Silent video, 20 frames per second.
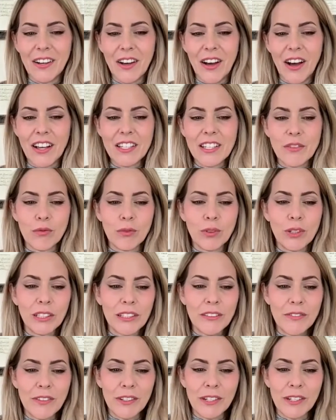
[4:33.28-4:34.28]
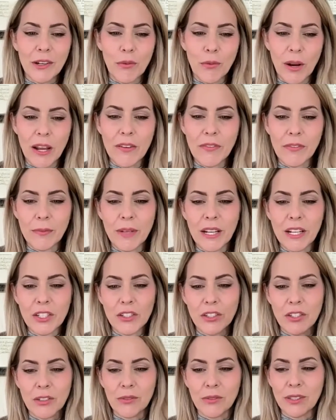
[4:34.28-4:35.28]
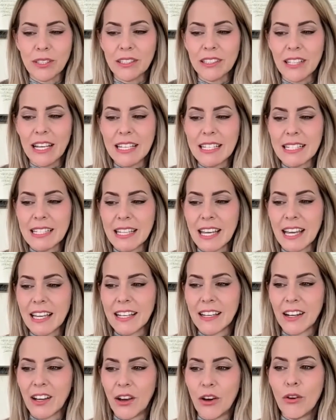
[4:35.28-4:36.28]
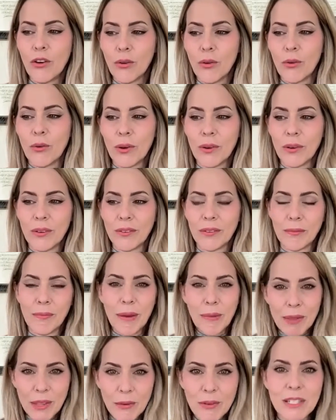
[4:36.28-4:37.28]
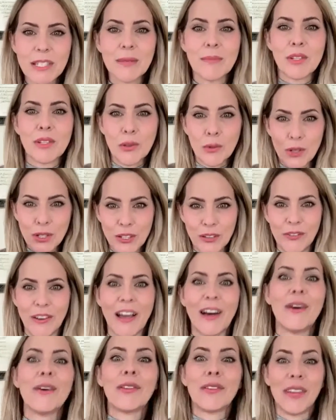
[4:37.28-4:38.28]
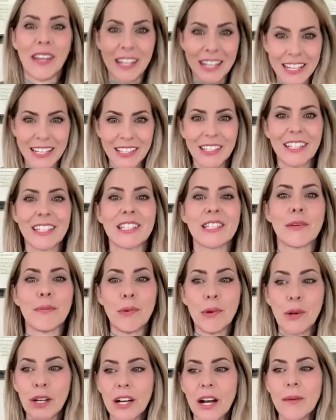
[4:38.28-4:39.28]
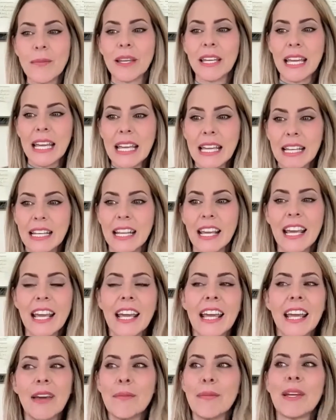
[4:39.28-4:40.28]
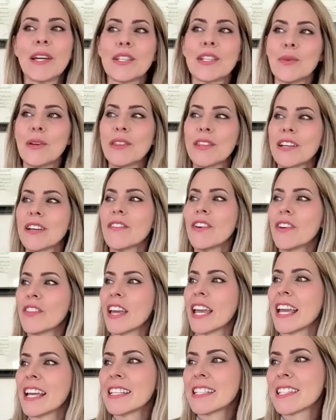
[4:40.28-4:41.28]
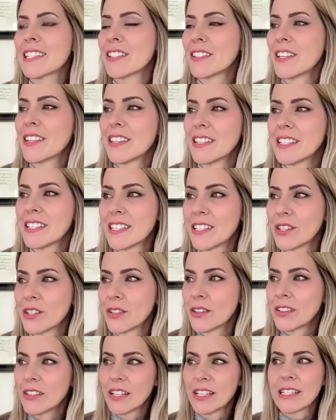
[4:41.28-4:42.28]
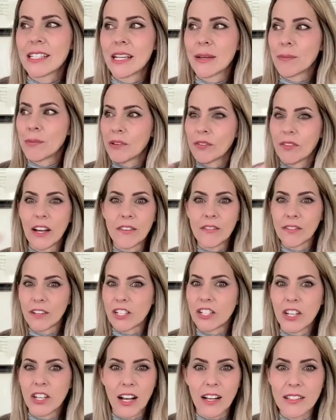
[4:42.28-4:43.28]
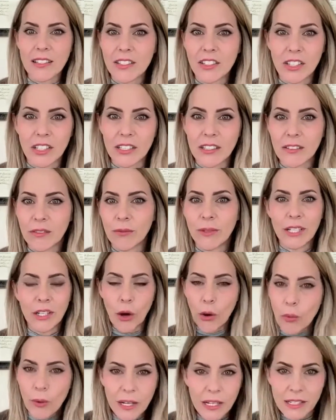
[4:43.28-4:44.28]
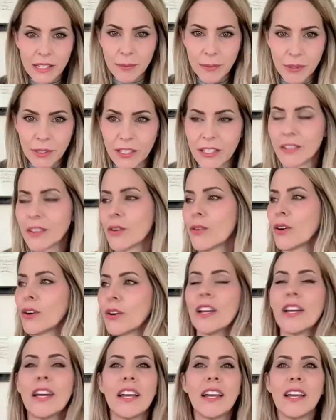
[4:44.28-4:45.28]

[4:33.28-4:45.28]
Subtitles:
us really veering away from nature to realize that, maybe there was some source of health and healing and support coming in, because we think of all the ancillary things the earth does, like provide fresh oxygen. We know we need to breathe, or